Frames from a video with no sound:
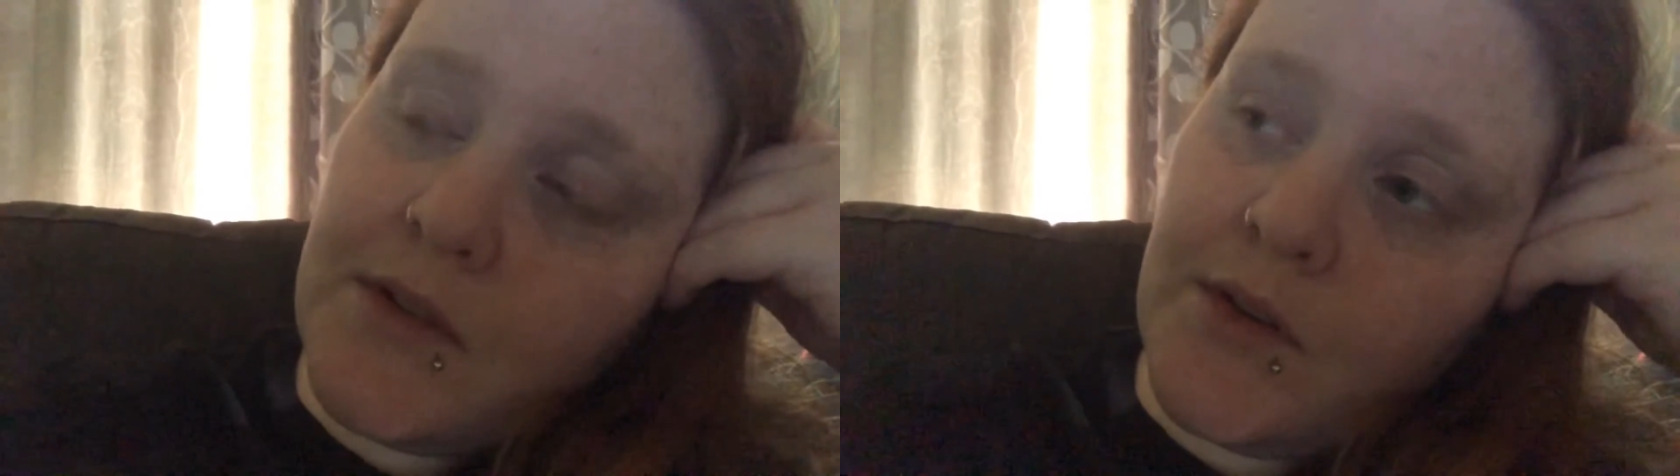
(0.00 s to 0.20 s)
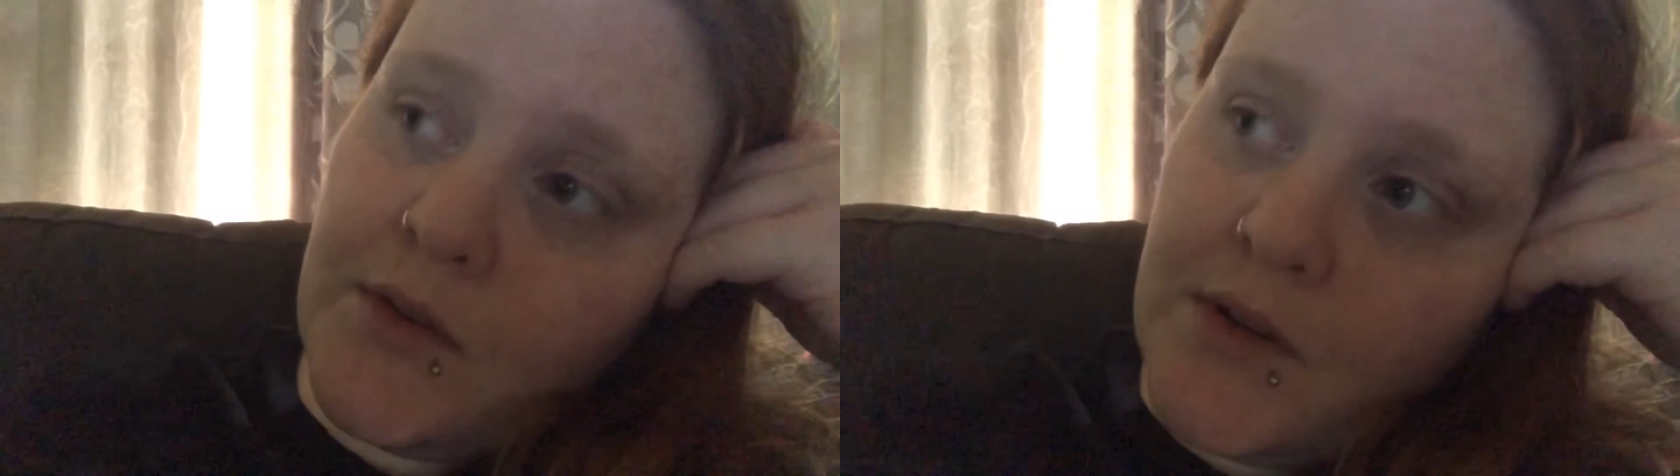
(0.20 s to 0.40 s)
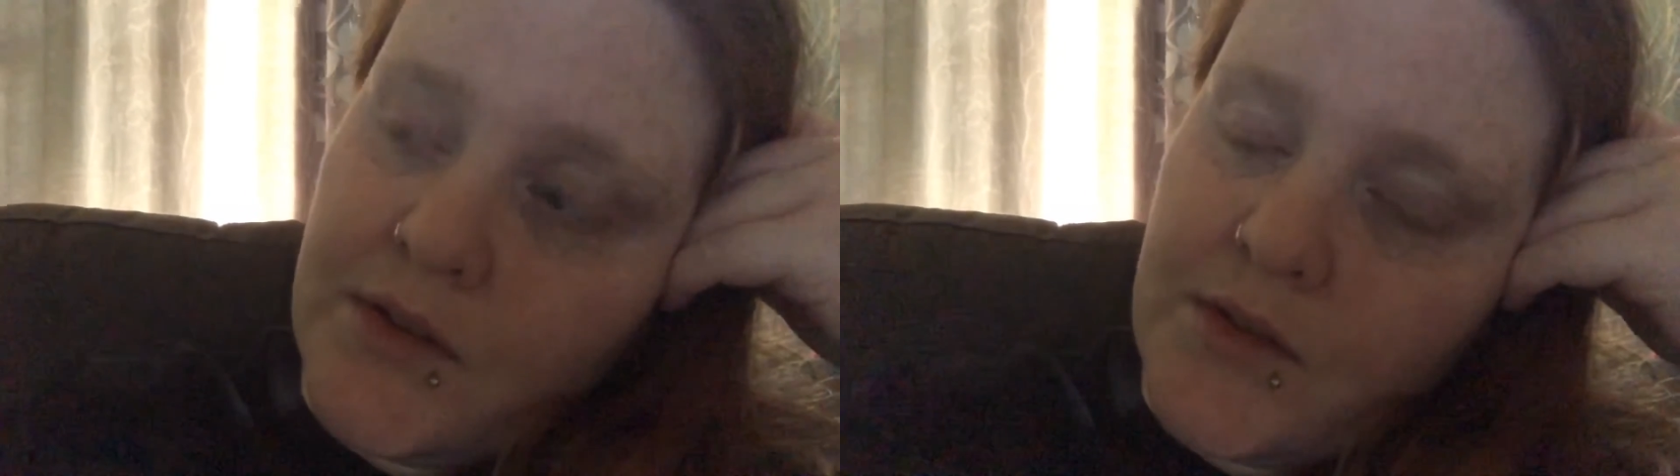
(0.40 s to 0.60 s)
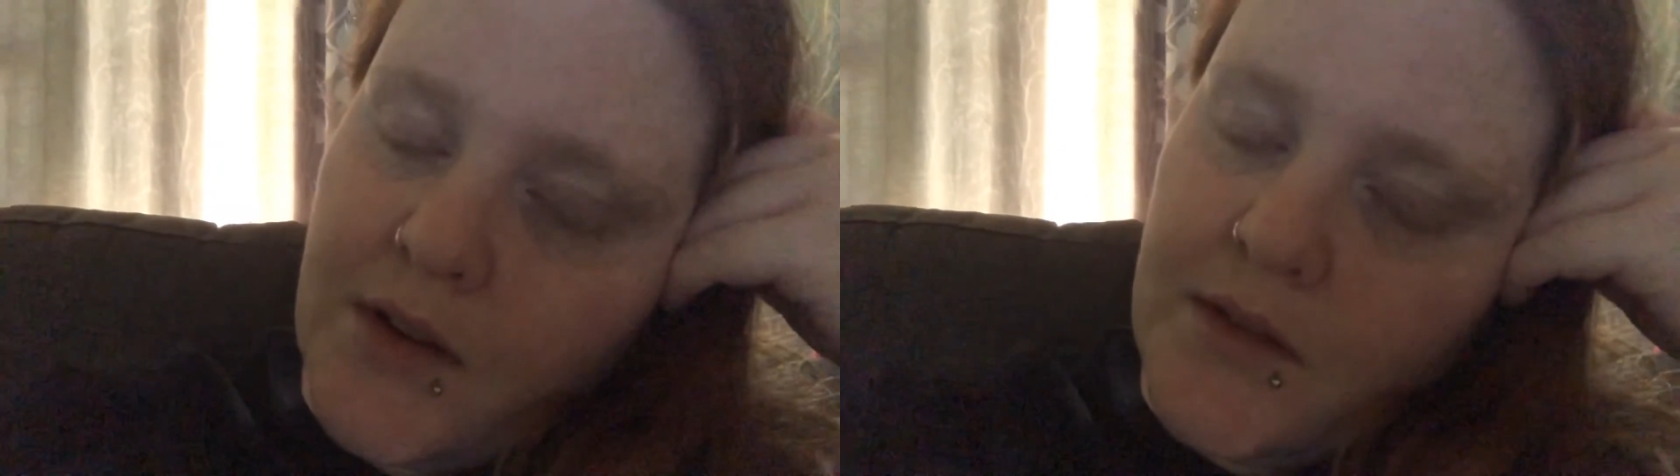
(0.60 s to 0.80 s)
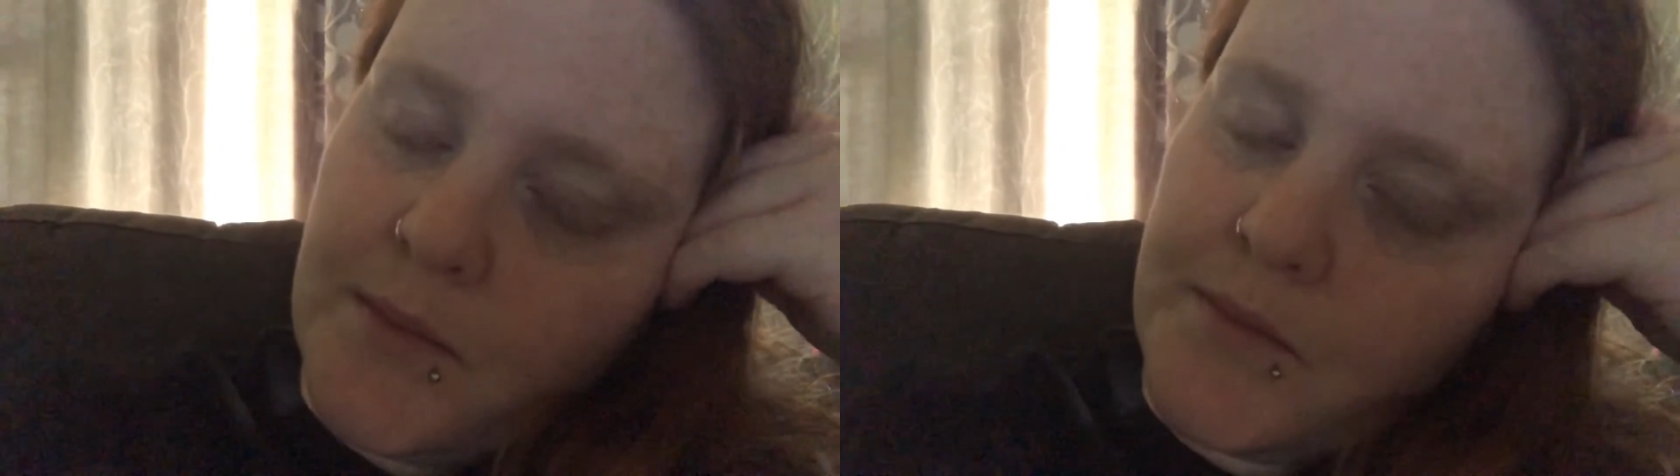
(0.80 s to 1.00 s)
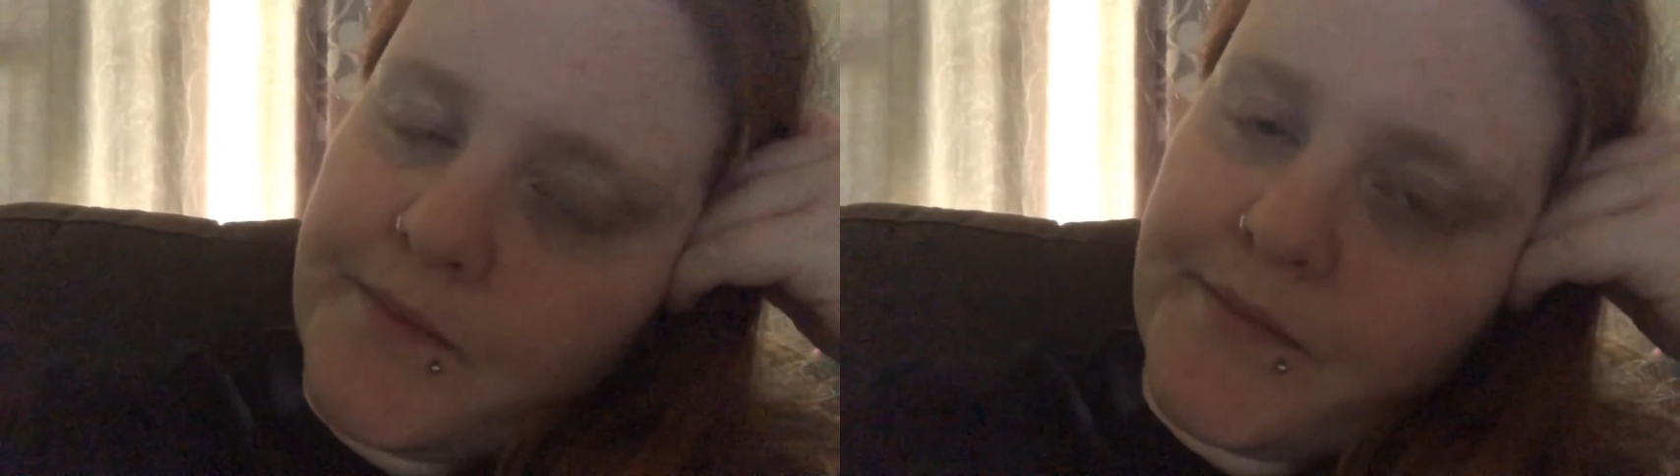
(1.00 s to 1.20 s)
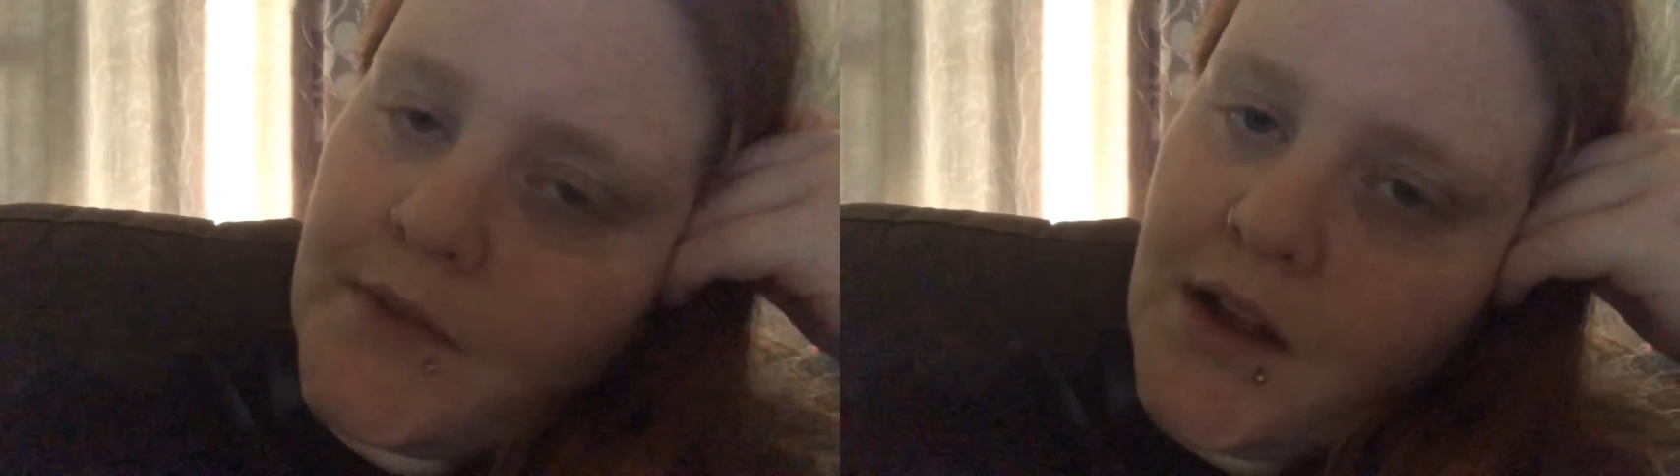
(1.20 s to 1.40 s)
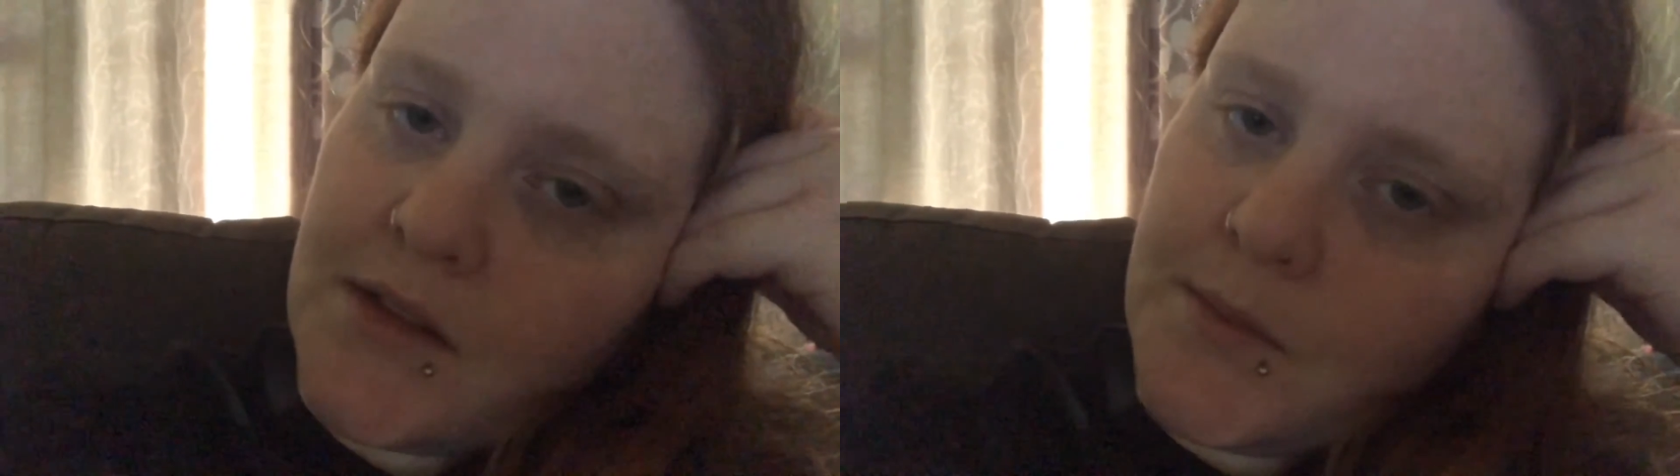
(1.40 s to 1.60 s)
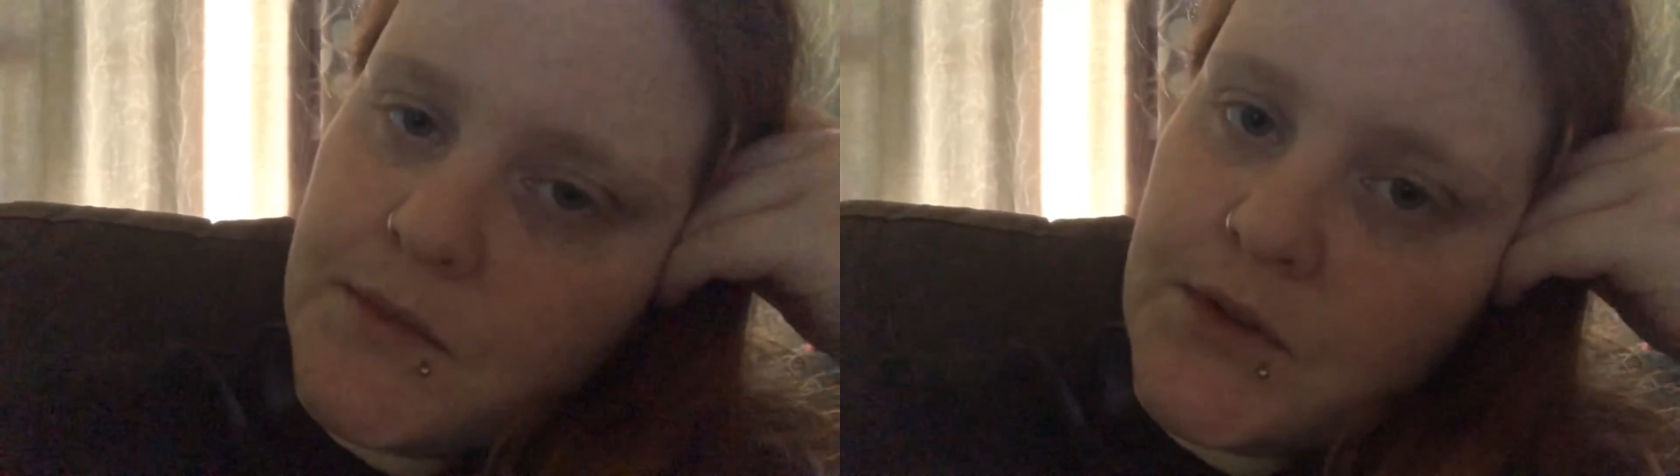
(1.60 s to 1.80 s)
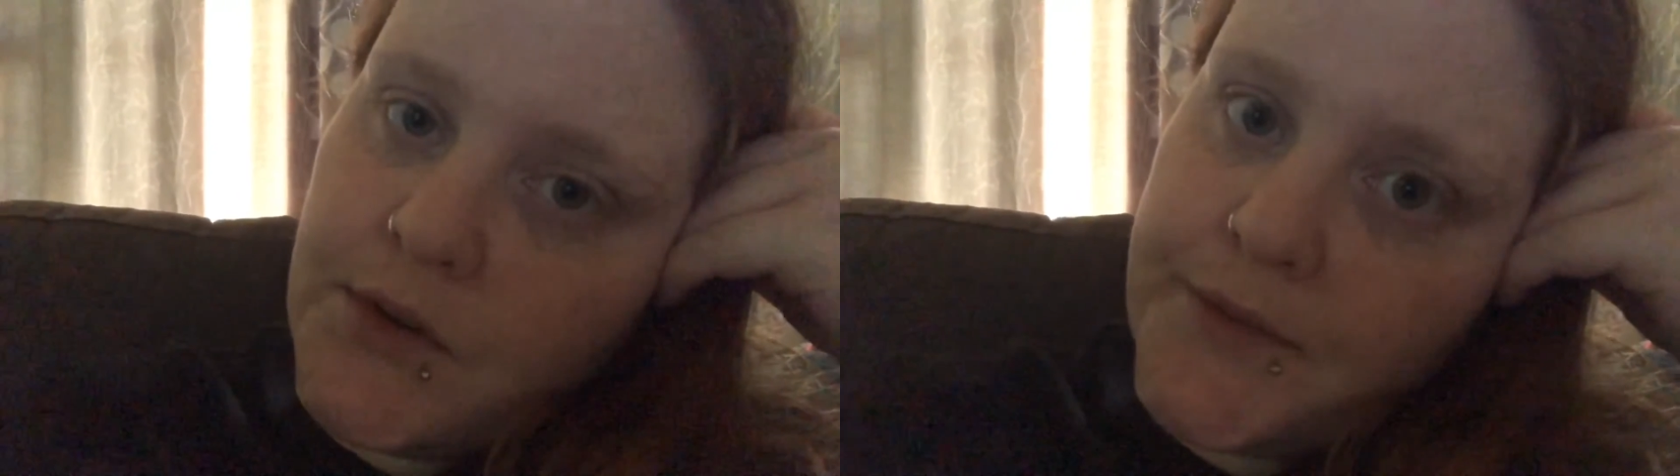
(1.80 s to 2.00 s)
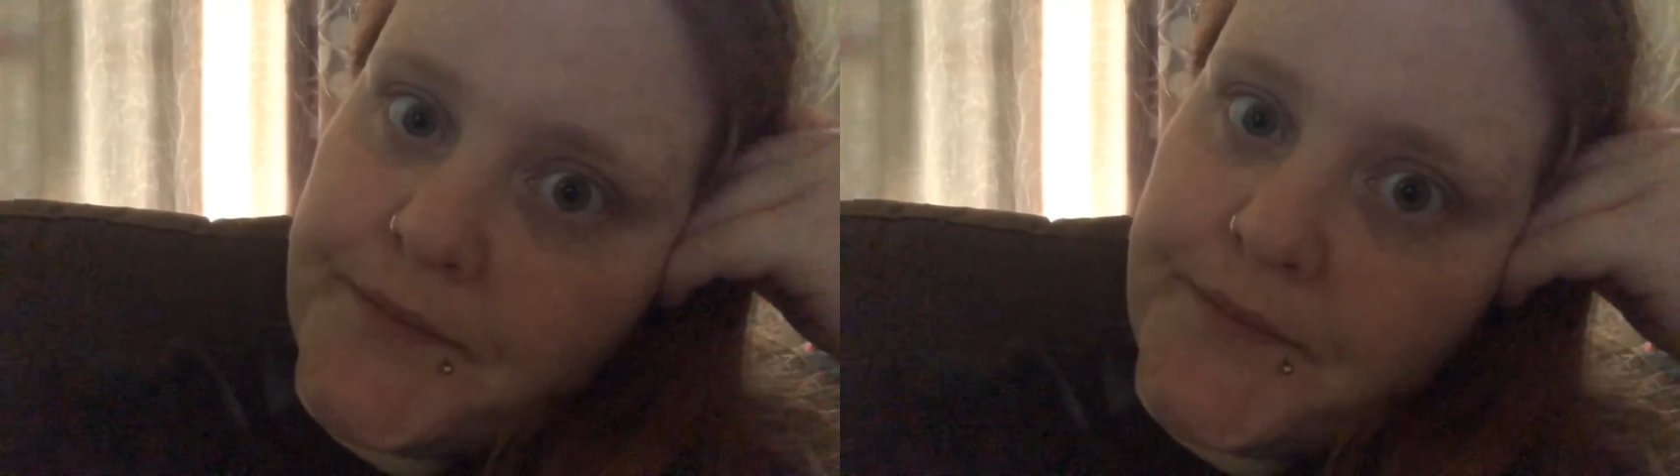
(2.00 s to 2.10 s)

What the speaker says: who had tried them liked them, so